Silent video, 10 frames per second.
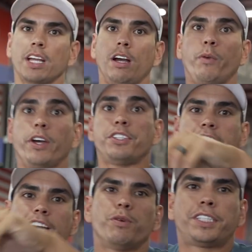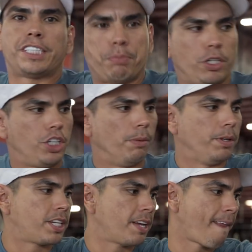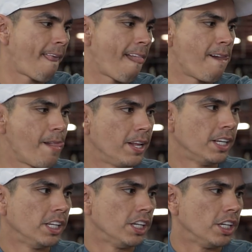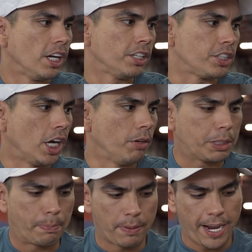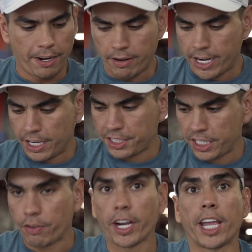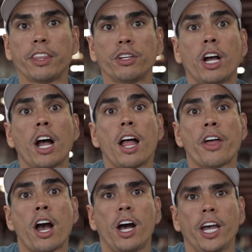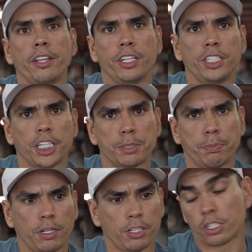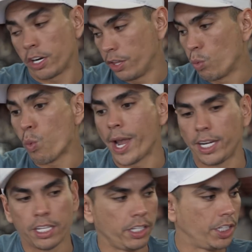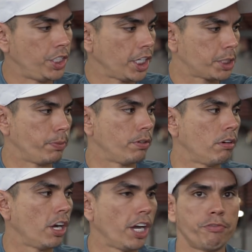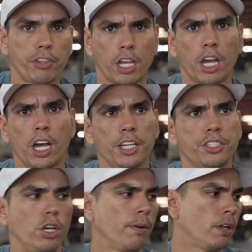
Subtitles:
Are we on sound? What's up, YouTubers? So I'm just playing around to see if I get the height and the adjustment, the weight and the adjustment right for the guy. So